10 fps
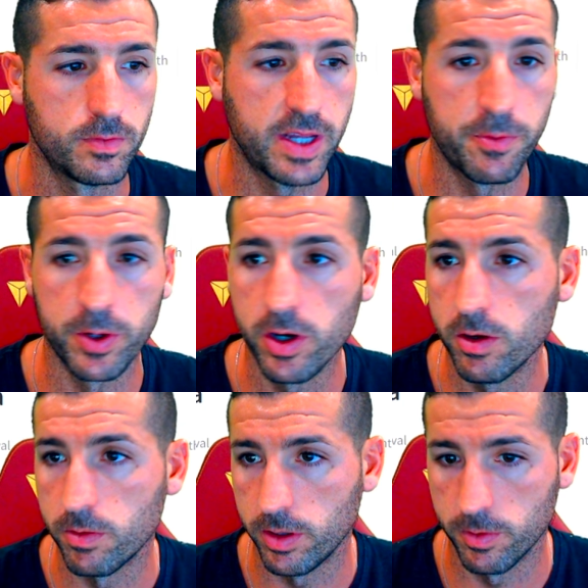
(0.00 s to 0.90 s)
There we
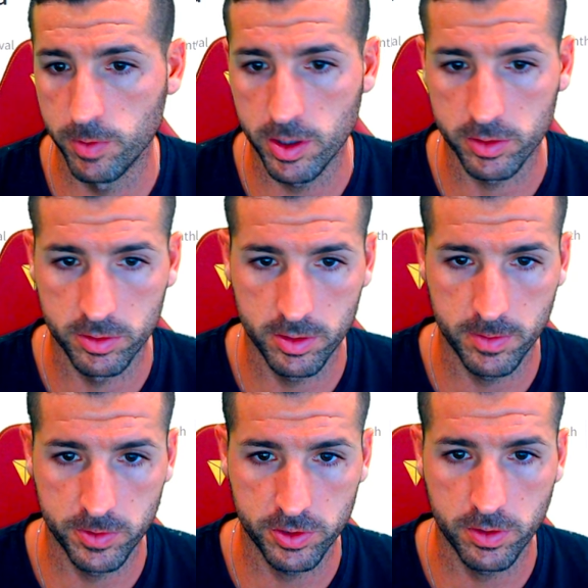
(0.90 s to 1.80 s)
go. It worked. So
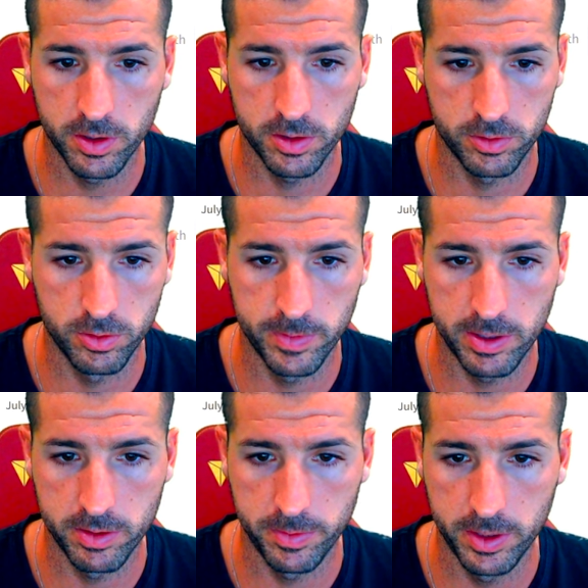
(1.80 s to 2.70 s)
I'm just going to zoom
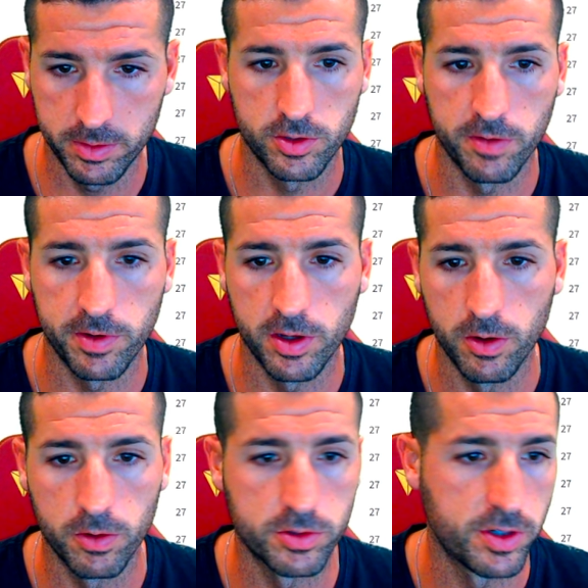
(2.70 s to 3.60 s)
out a bit so everything
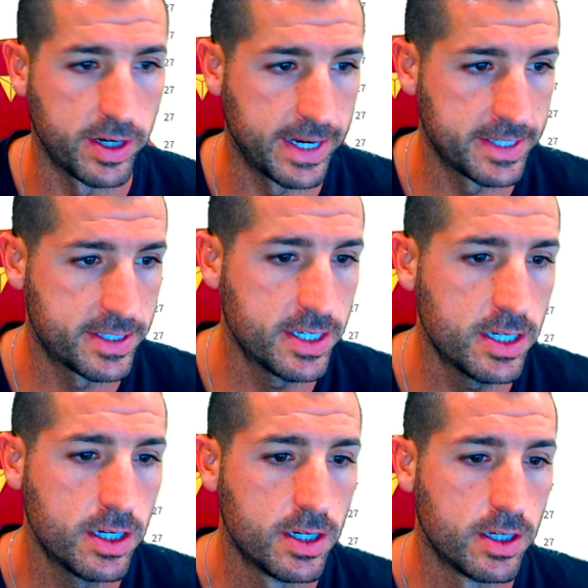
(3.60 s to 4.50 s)
looks
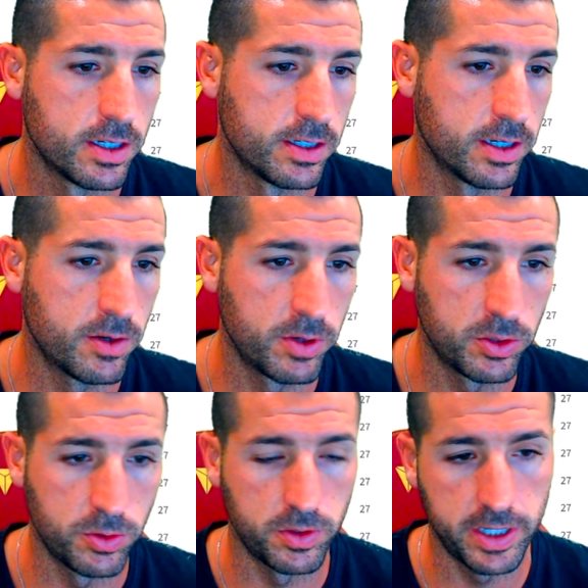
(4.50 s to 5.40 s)
nicer. And now we
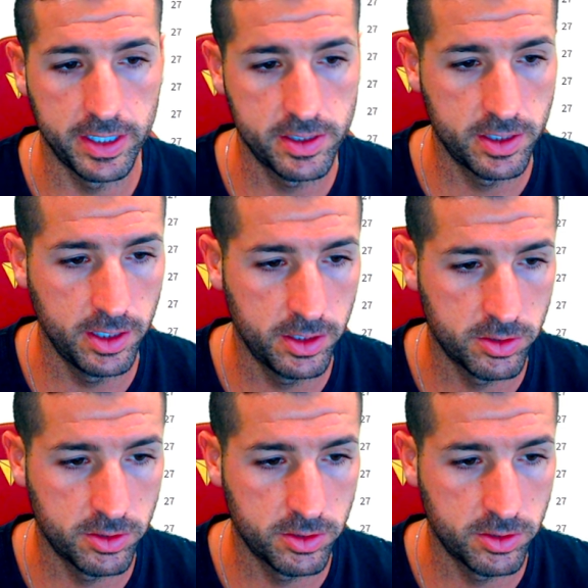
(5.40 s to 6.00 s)
need to test it.